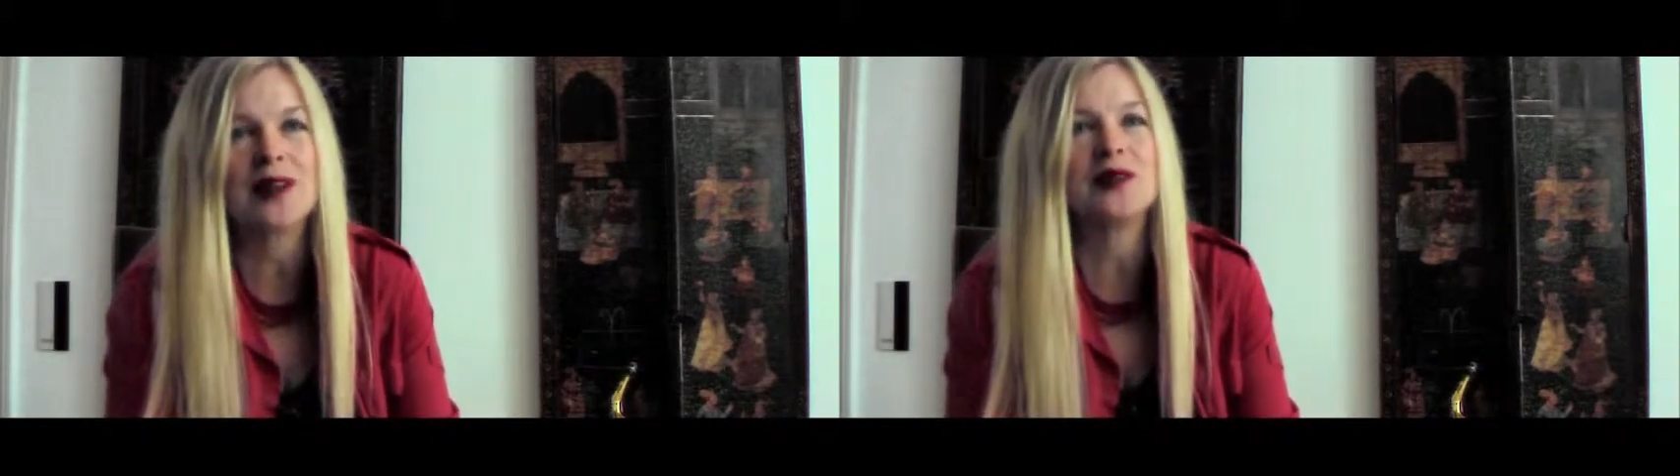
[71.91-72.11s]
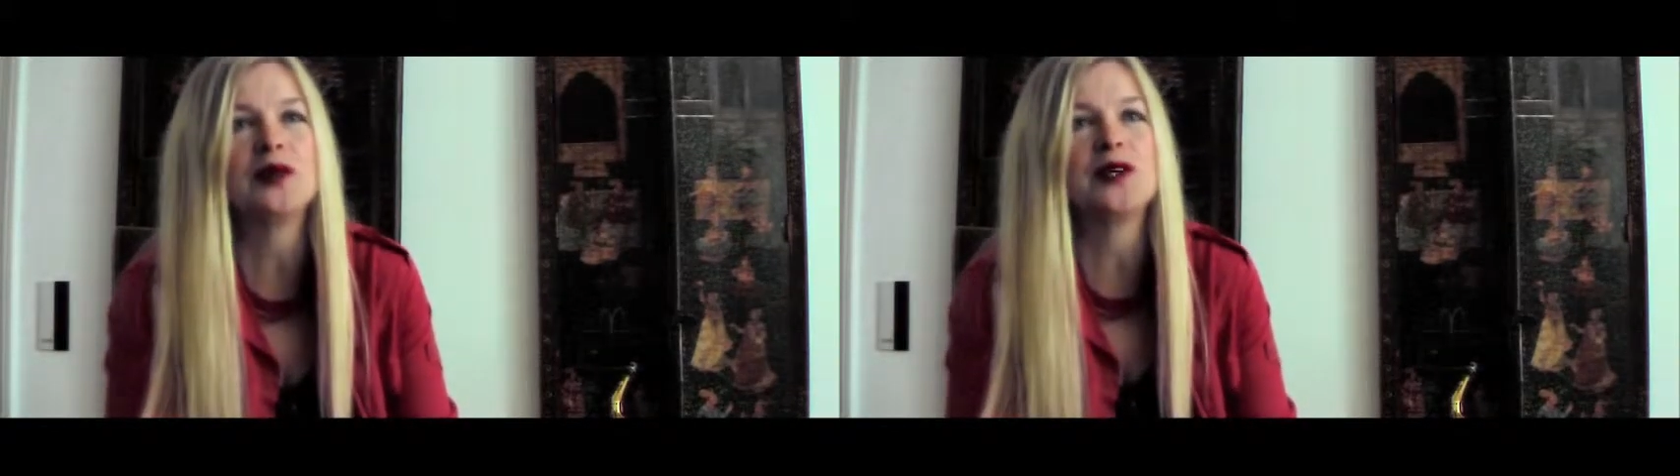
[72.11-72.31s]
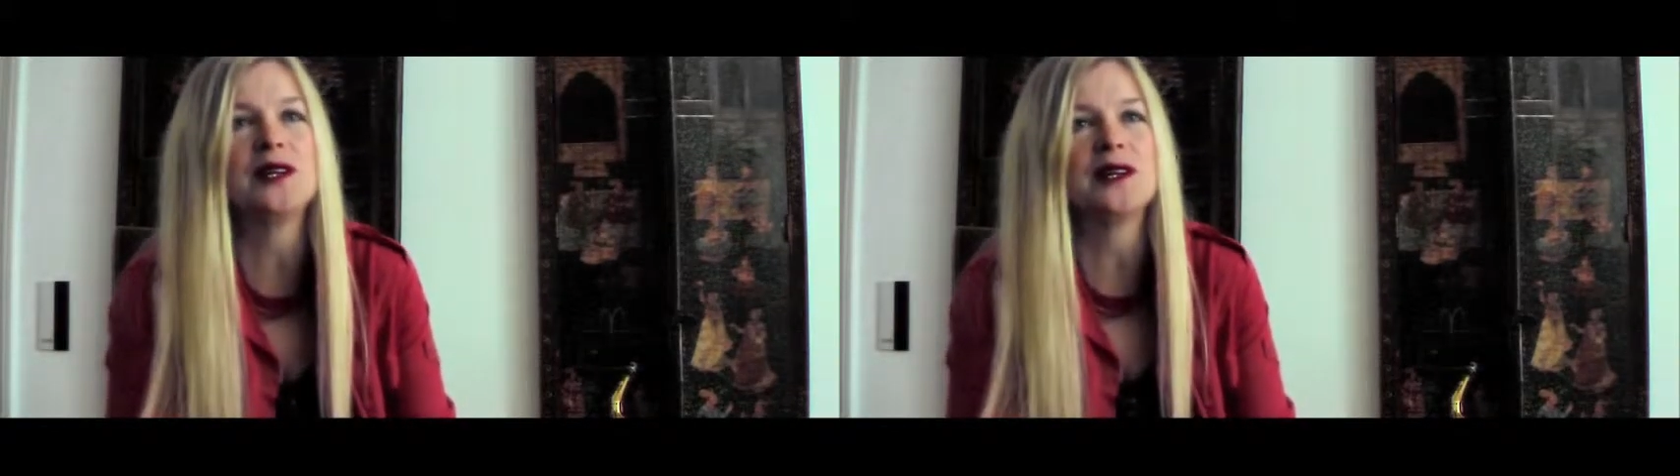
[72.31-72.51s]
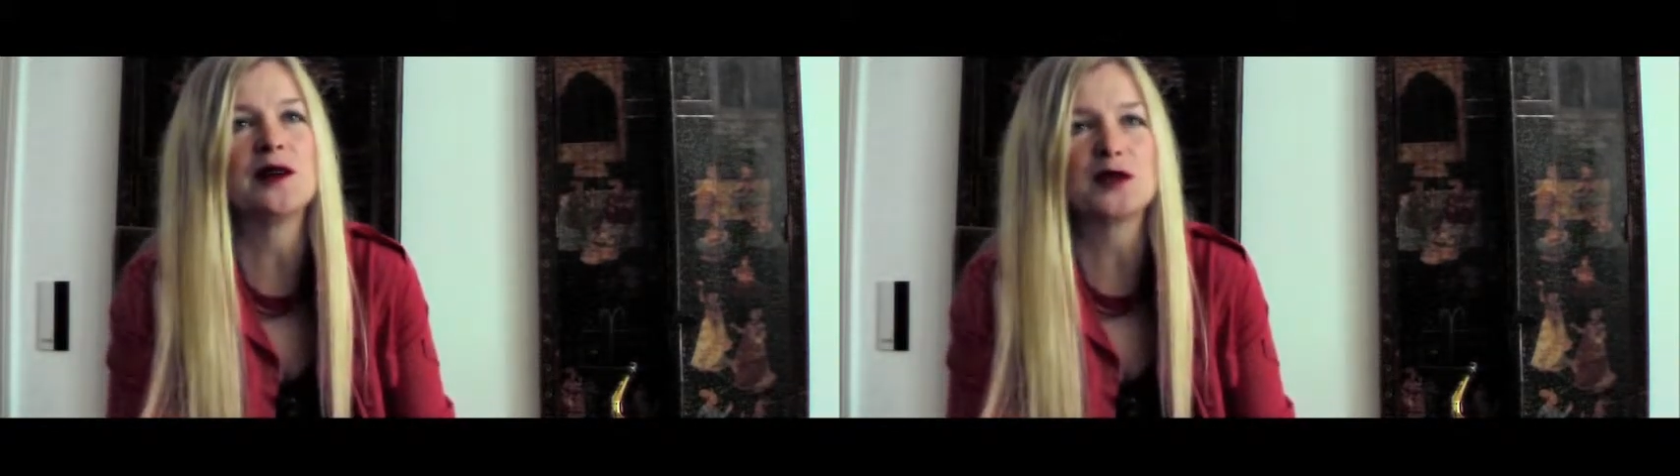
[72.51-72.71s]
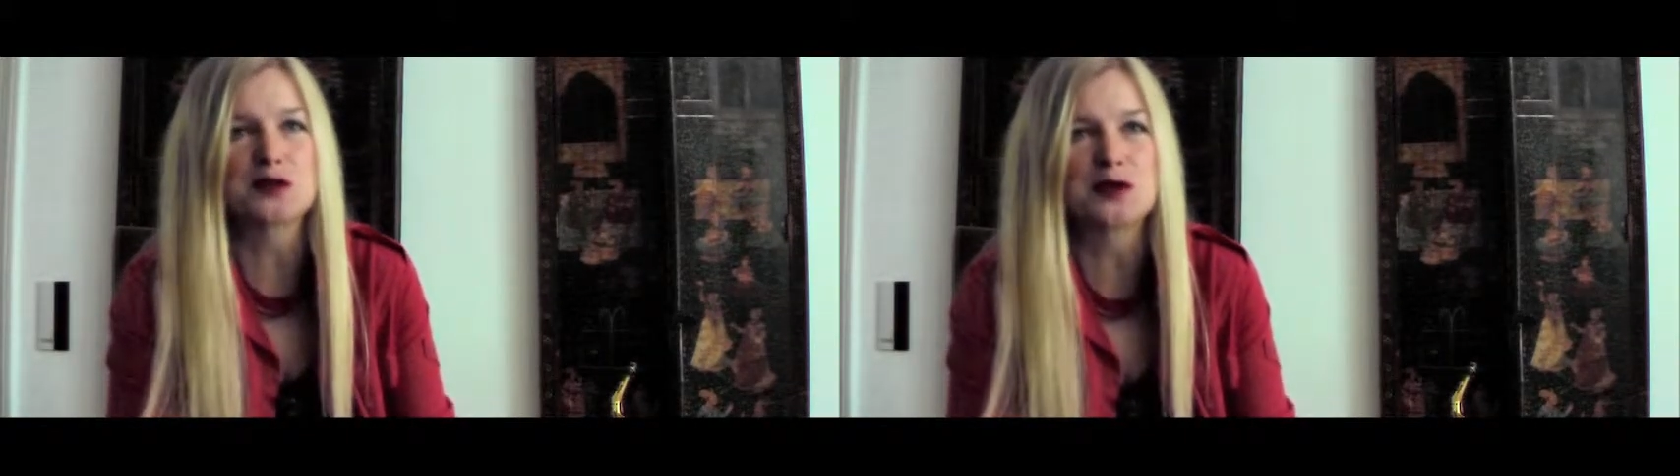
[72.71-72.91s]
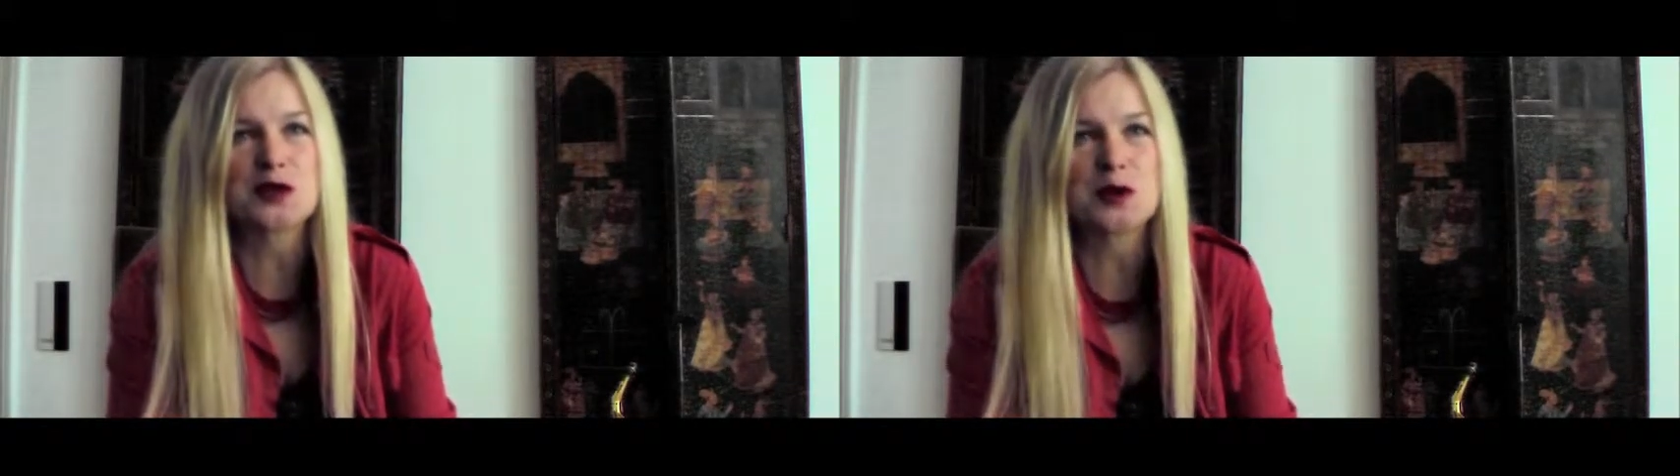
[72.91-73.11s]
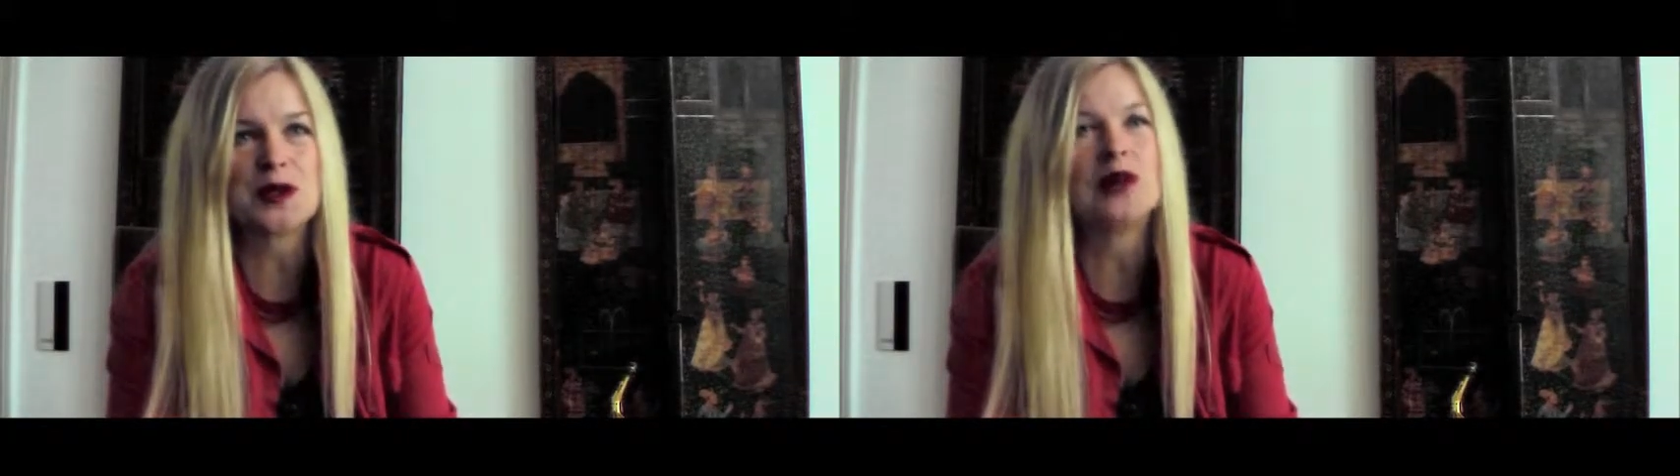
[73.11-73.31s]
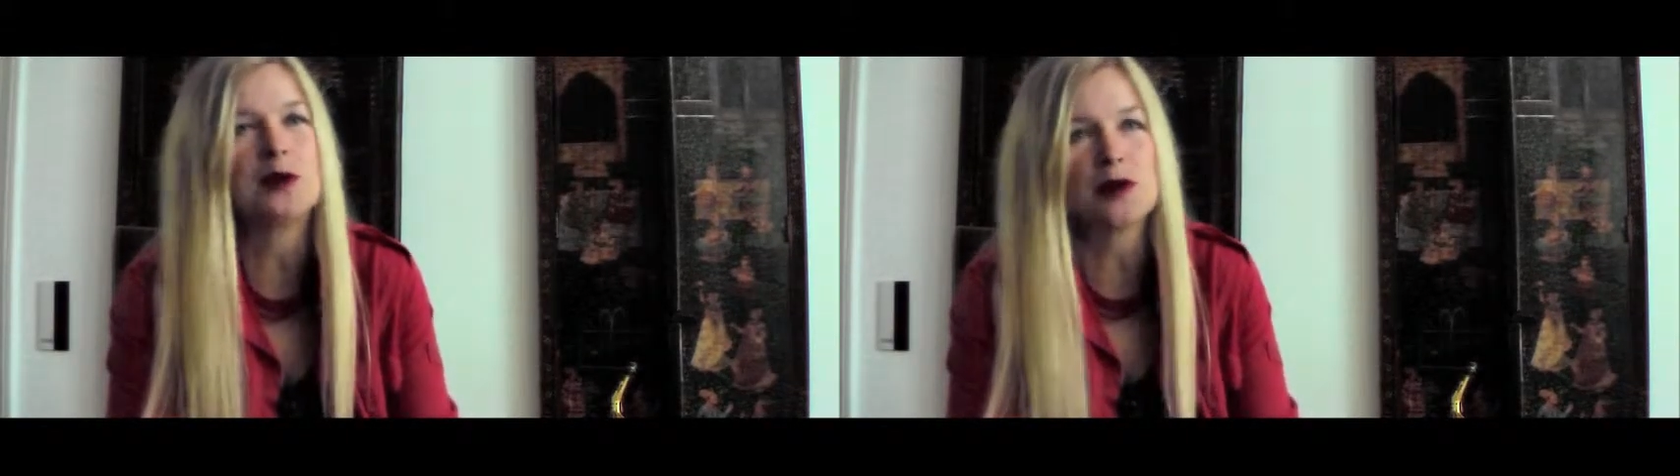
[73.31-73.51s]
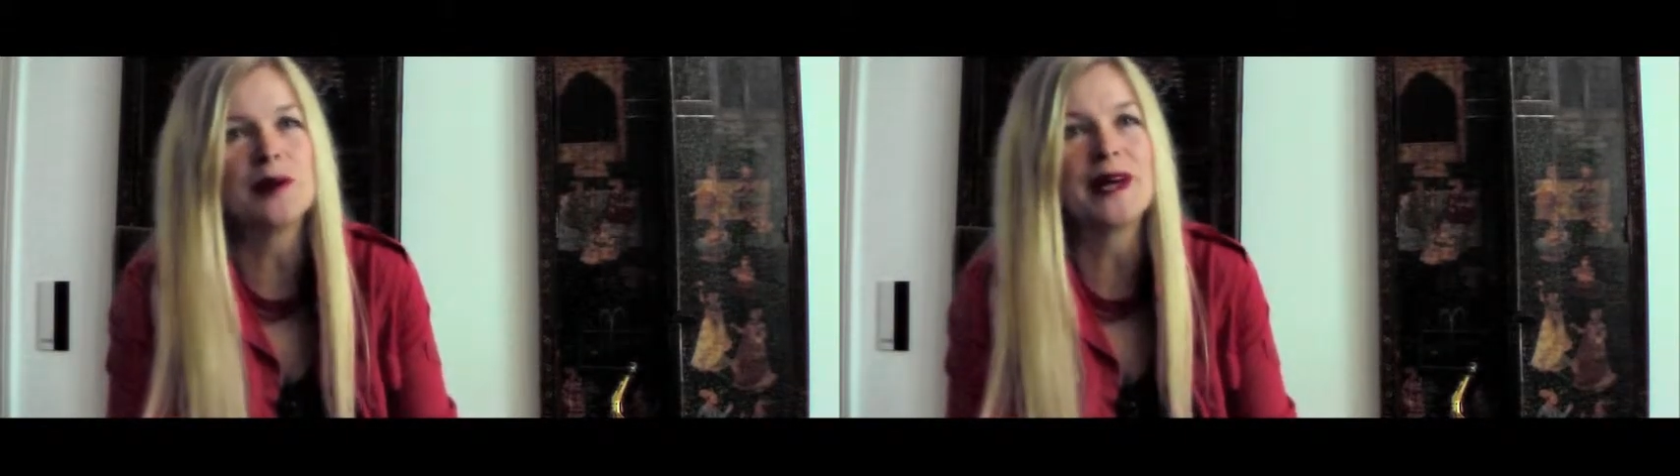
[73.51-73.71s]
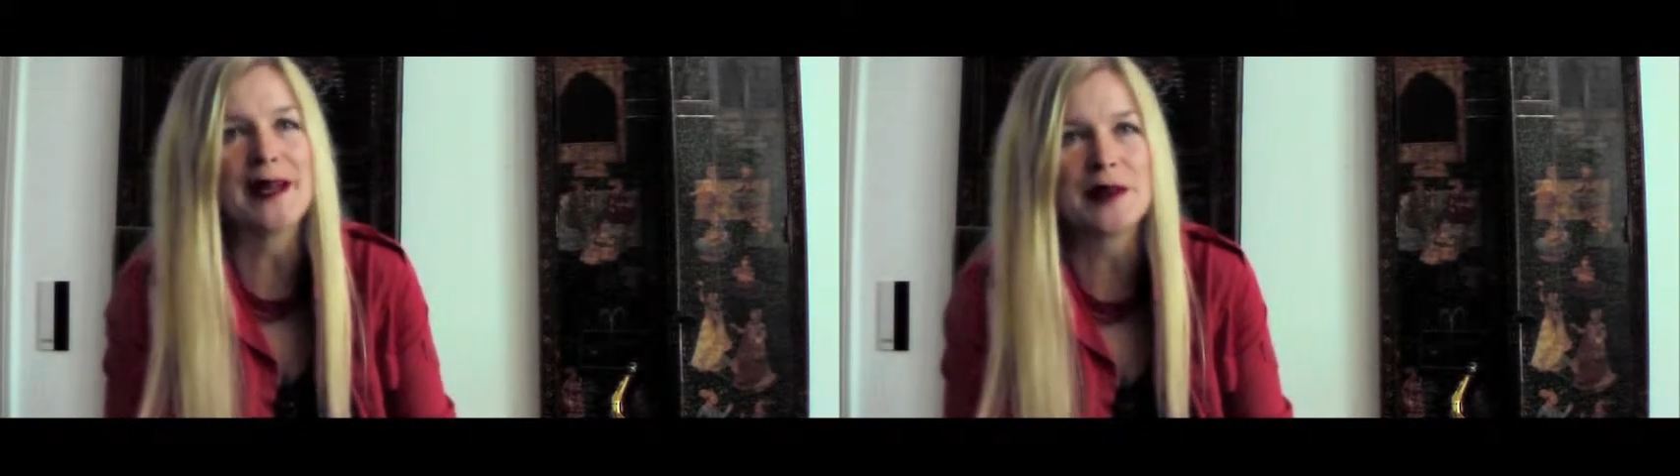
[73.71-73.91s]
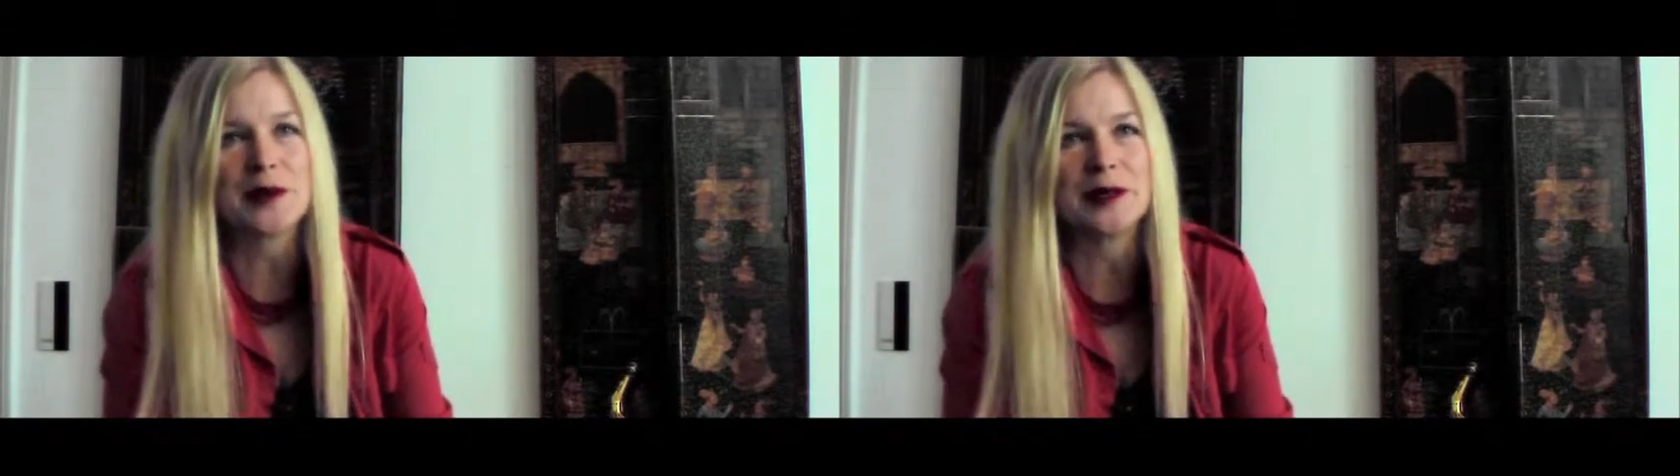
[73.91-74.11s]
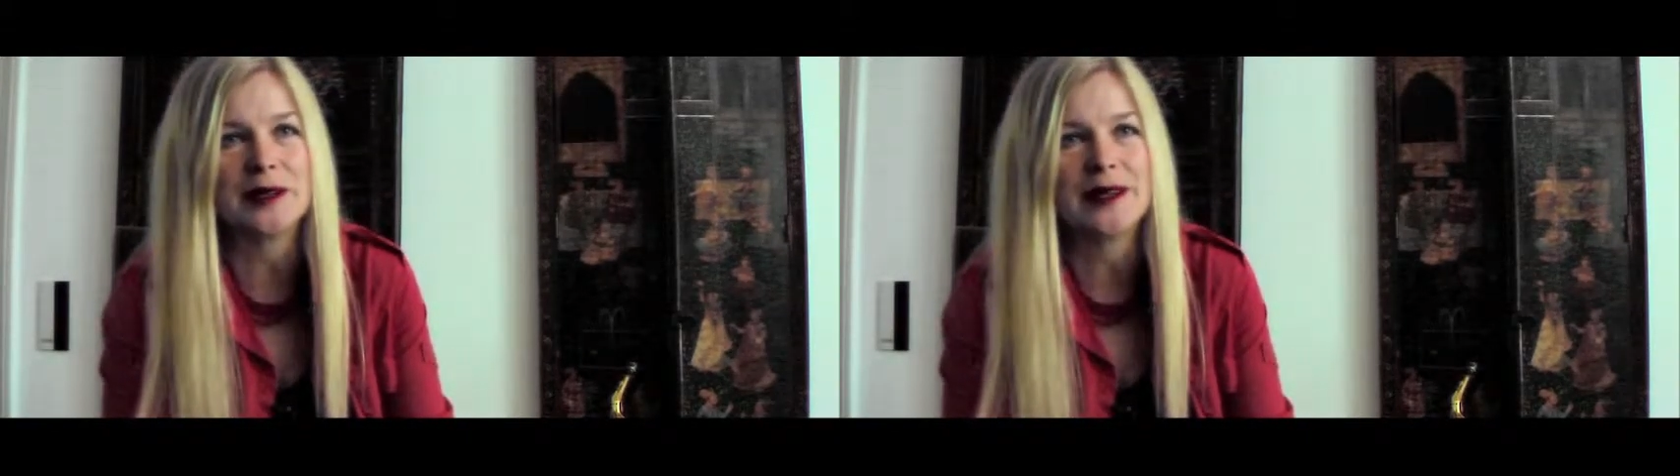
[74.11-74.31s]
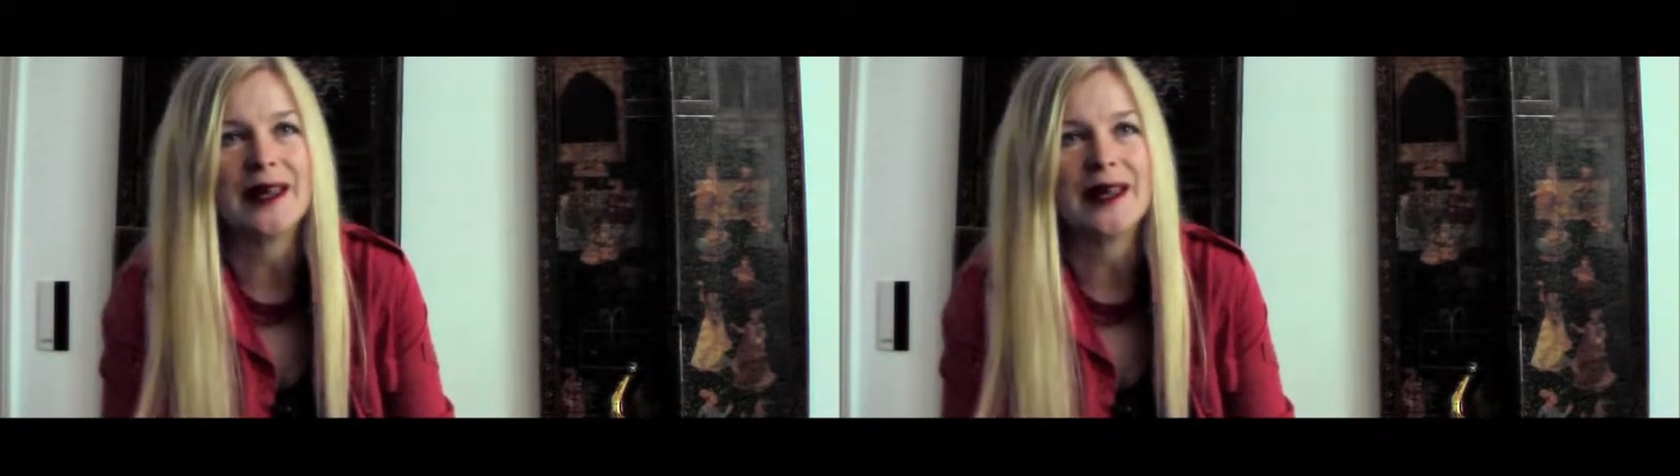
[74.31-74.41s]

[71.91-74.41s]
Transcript: and you're near Oxford Street and you're probably hungry.